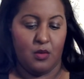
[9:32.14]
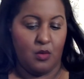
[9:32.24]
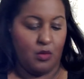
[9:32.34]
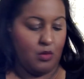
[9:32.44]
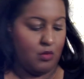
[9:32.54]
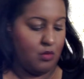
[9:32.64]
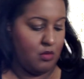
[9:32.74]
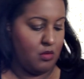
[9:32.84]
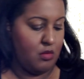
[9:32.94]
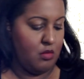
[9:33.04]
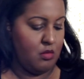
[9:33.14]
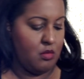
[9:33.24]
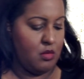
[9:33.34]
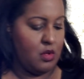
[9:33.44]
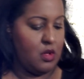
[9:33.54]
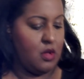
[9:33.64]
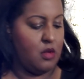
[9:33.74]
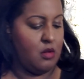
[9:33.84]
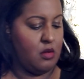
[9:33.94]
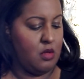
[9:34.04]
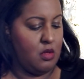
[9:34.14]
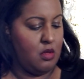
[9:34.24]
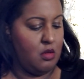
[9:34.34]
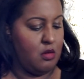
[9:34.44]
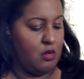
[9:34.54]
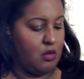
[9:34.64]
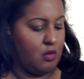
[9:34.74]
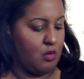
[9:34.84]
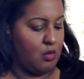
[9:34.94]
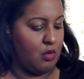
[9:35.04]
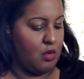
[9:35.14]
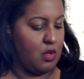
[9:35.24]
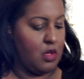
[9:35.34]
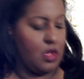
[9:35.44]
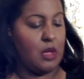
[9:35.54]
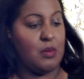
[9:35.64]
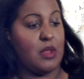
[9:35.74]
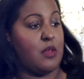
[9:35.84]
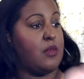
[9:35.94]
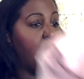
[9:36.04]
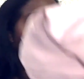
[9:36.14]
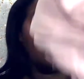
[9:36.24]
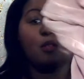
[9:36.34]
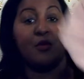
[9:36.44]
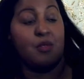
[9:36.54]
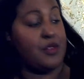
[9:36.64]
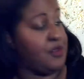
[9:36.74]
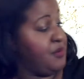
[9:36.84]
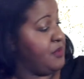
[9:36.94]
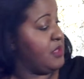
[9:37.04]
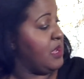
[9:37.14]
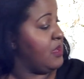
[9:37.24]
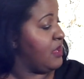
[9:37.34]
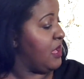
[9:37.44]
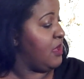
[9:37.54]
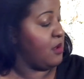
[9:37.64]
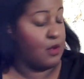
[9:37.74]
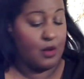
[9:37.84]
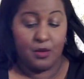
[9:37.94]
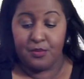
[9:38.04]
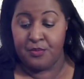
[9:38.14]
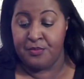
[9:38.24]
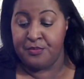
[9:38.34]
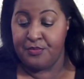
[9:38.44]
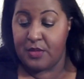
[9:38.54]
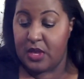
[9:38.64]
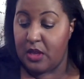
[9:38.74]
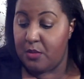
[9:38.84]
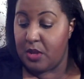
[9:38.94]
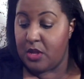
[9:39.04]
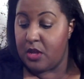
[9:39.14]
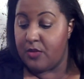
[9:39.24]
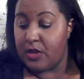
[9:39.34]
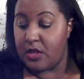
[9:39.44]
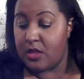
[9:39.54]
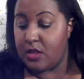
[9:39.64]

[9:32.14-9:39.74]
Oh, ew. Can't believe it. It's not on there. It's not in the catalog. Can't believe it.